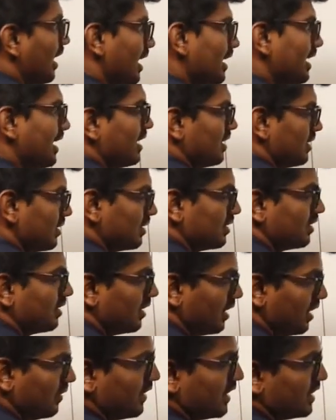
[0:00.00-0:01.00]
again,
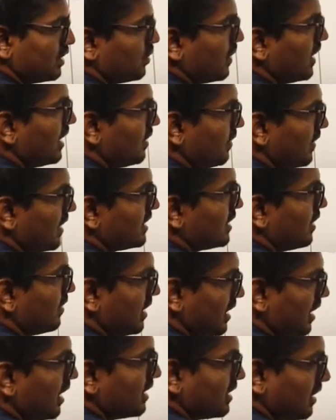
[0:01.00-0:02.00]
if it is
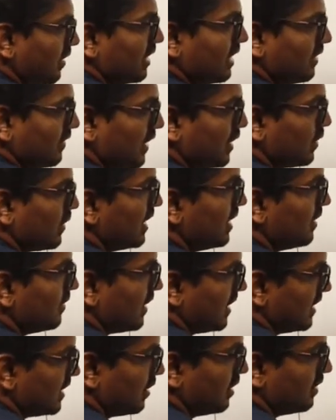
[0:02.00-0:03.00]
75-25,
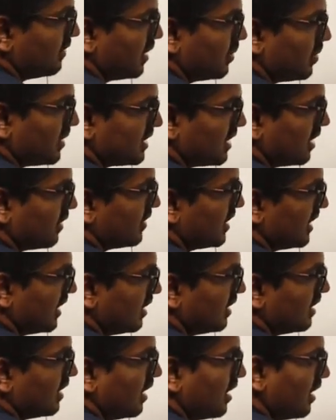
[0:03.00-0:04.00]
75% of
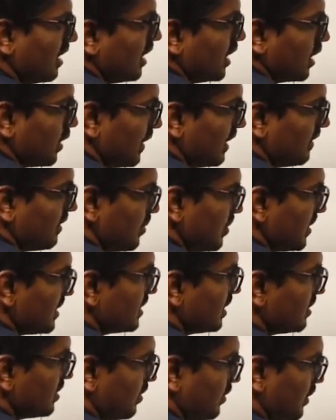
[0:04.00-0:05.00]
nickel,
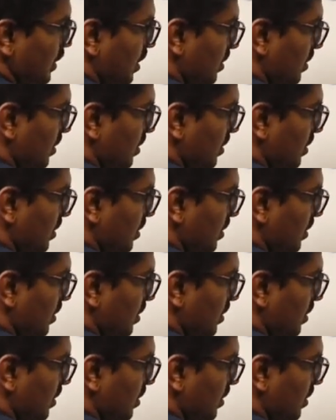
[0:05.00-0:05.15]
25% of